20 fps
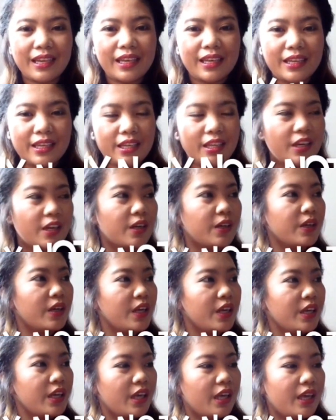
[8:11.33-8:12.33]
You know,
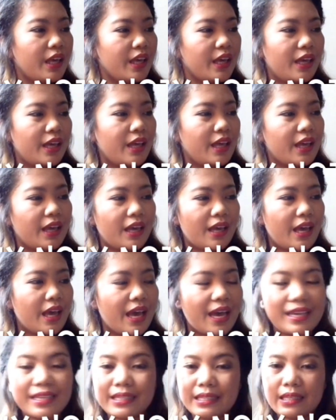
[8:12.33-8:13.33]

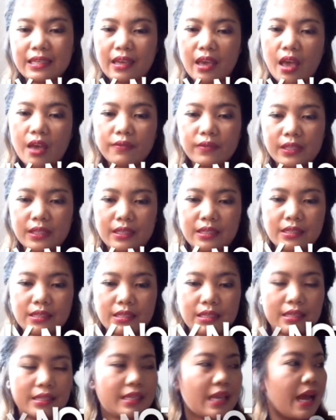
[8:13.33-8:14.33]
I see
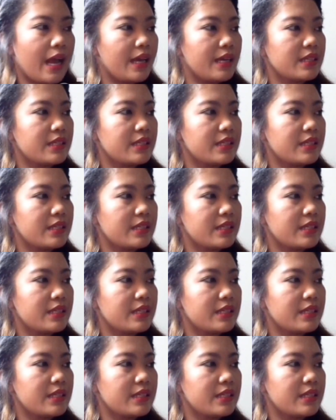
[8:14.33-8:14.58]
evidences, I